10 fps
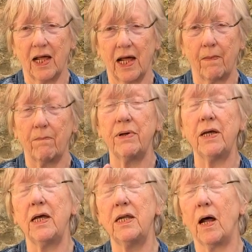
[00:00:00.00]
And
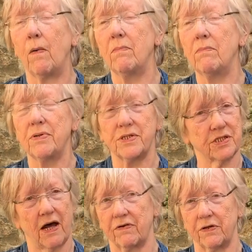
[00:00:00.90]
B, number
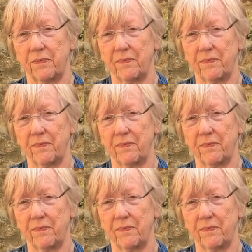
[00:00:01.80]
7.